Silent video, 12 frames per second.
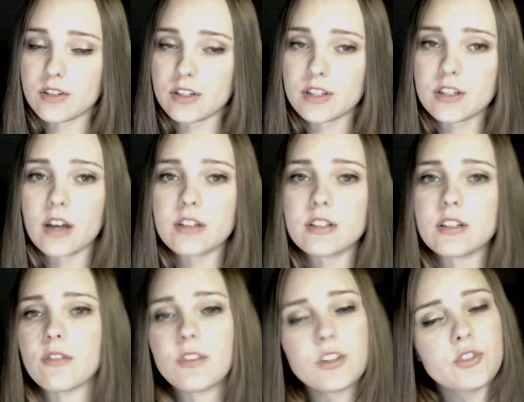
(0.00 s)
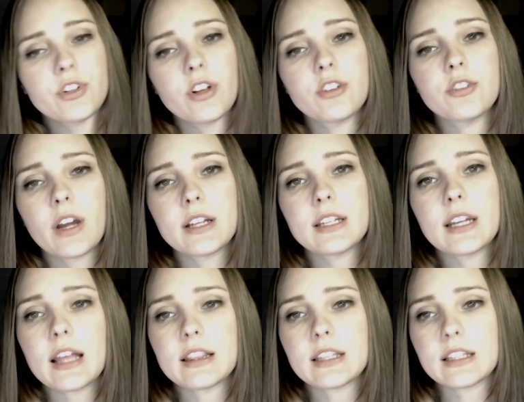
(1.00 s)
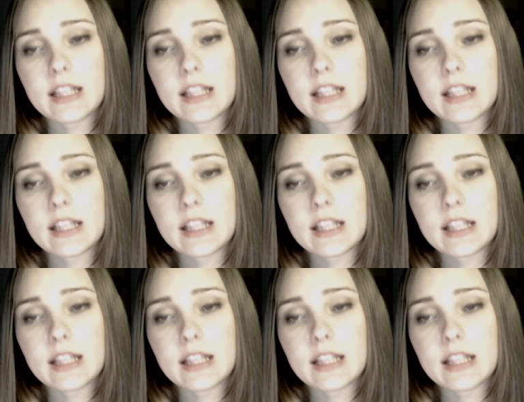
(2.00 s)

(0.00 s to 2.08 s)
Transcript: discussed the vitriol directed at the